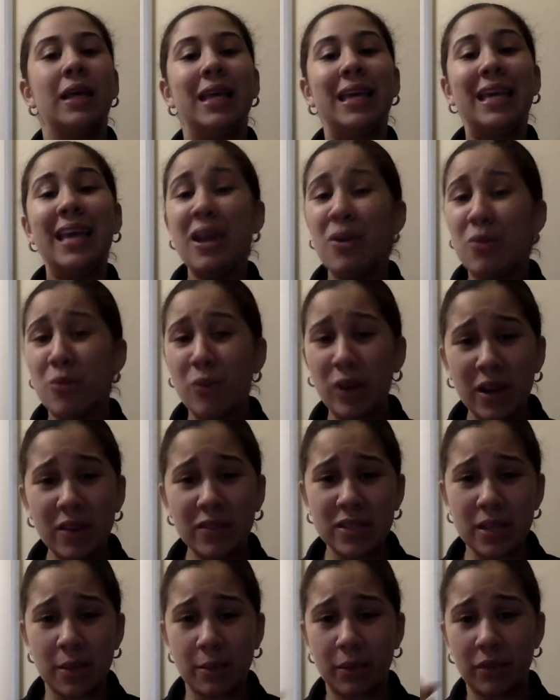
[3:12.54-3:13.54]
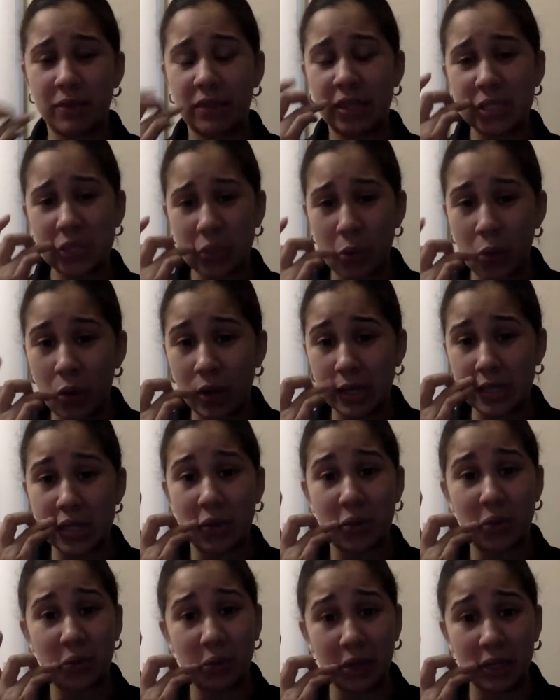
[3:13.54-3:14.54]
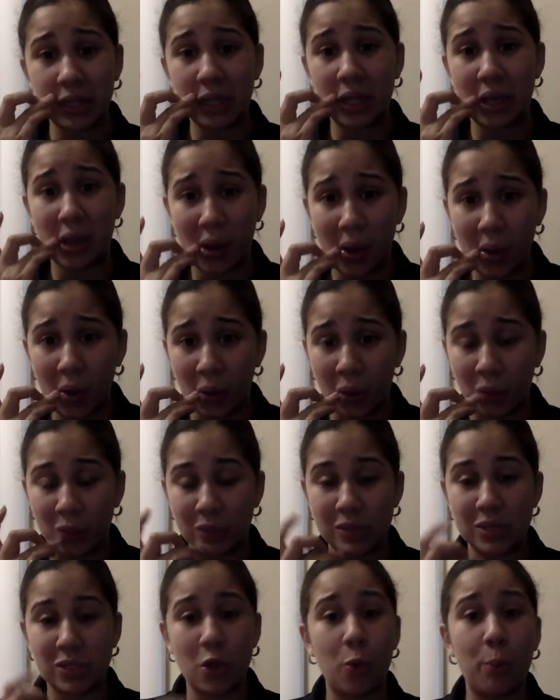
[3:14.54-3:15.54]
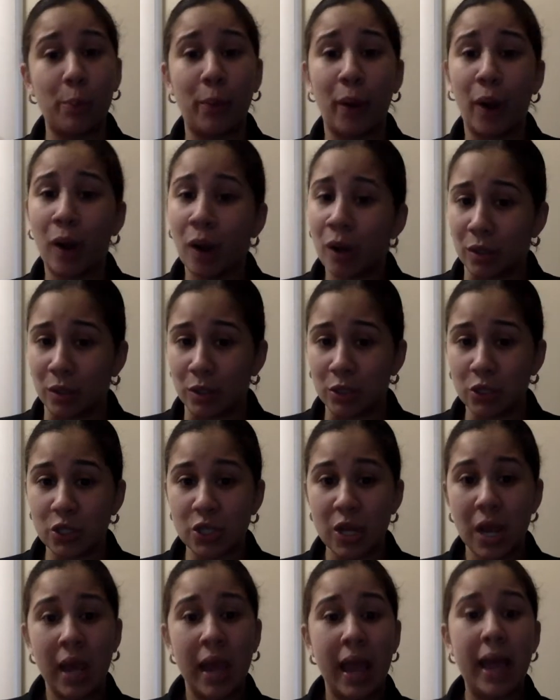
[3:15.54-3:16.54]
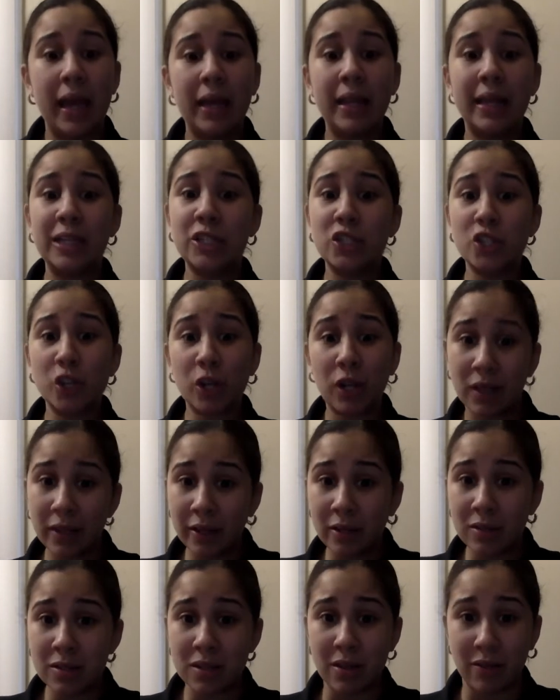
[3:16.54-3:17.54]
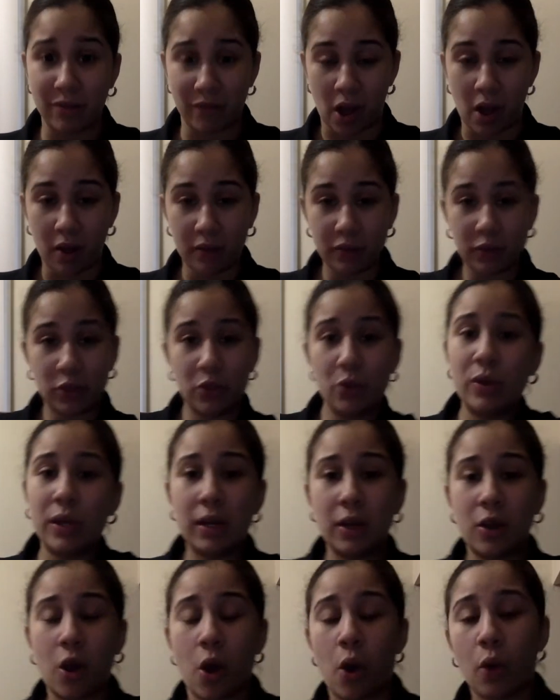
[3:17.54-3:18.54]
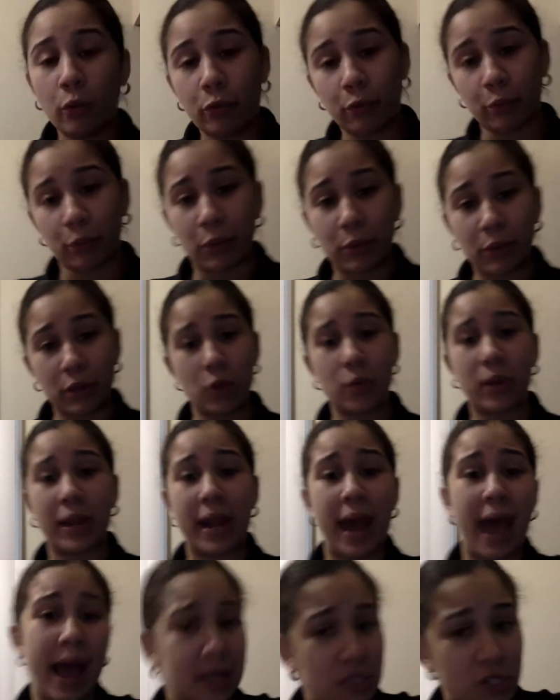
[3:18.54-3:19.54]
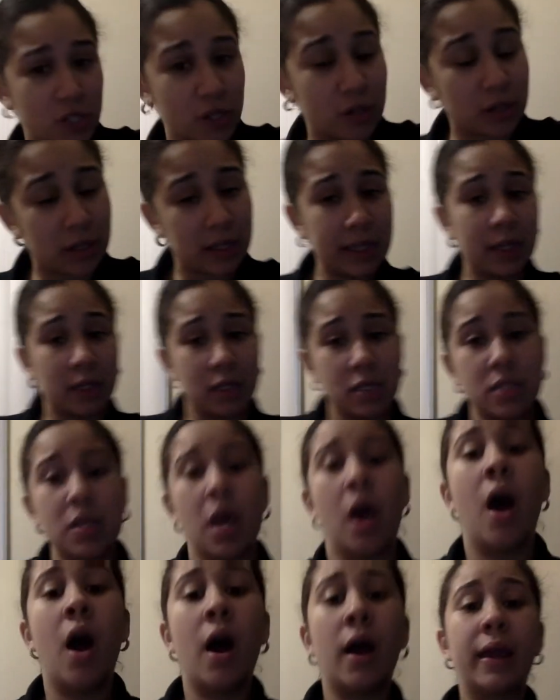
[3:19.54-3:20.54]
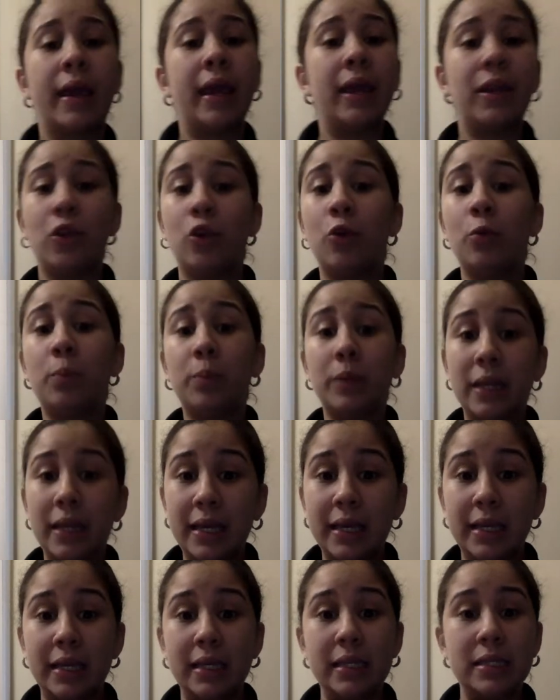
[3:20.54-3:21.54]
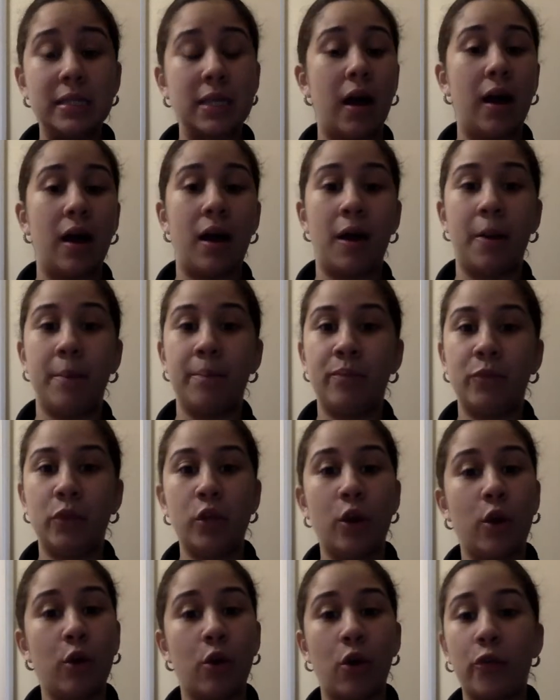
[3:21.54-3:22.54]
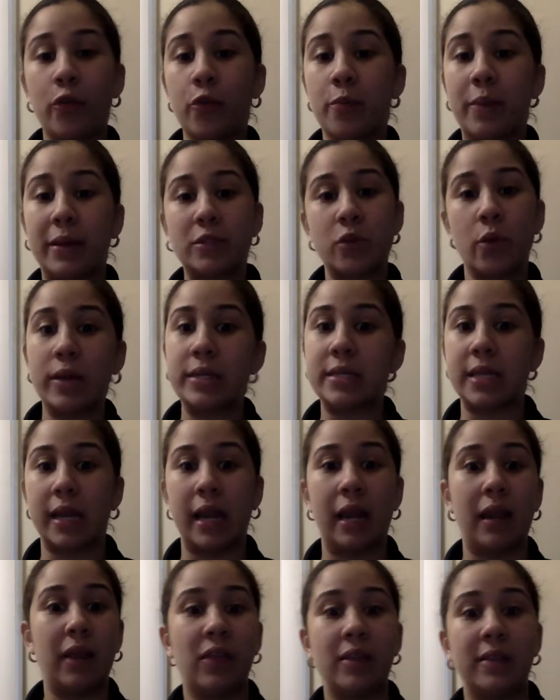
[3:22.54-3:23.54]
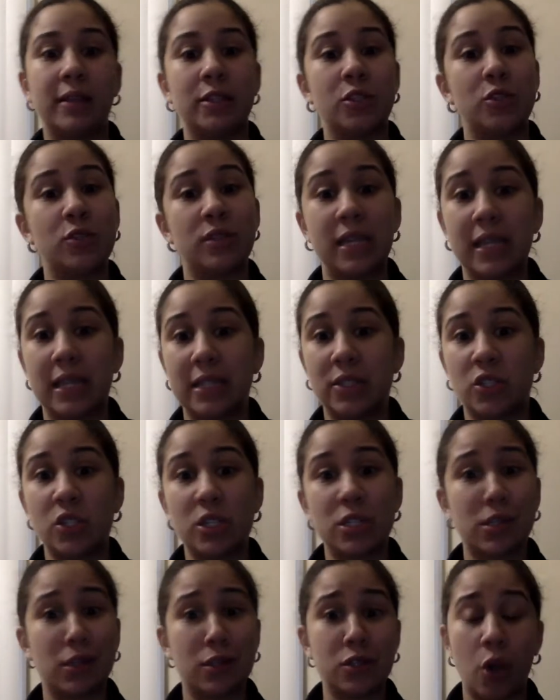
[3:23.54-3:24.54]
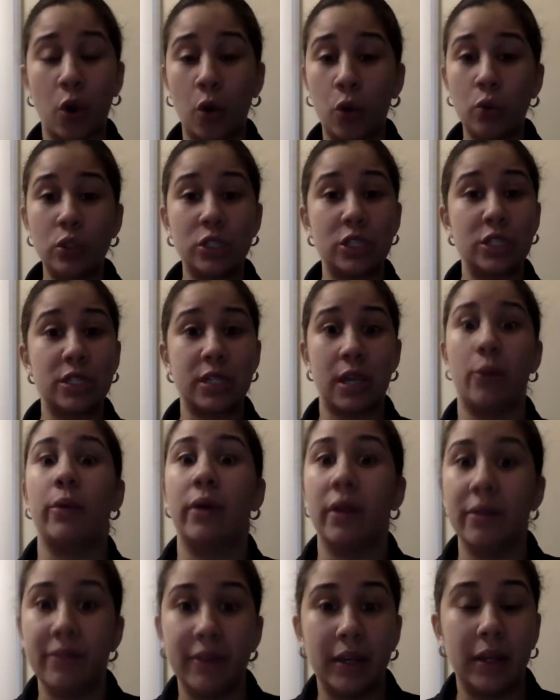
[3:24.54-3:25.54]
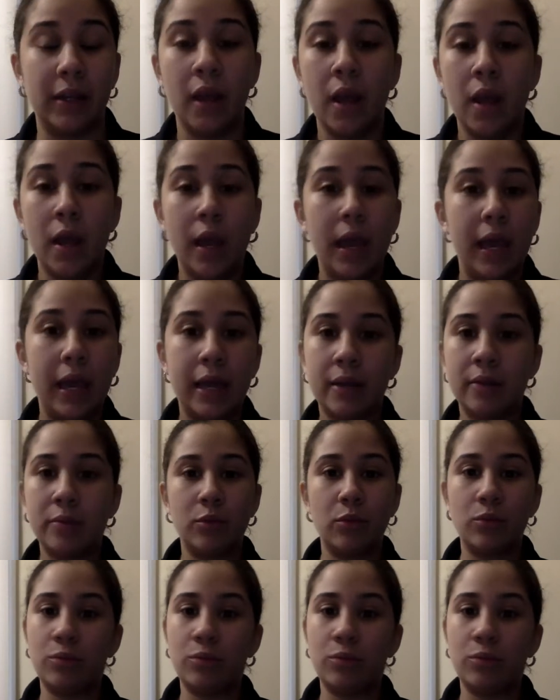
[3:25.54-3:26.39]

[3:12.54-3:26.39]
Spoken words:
Get rid of some of these toys. They're really old. So purge and get your cleaners involved. You can go through and you can ask your cleaners, can you please, go through my toys, and anything that you see that just looks old, just get rid of it. And,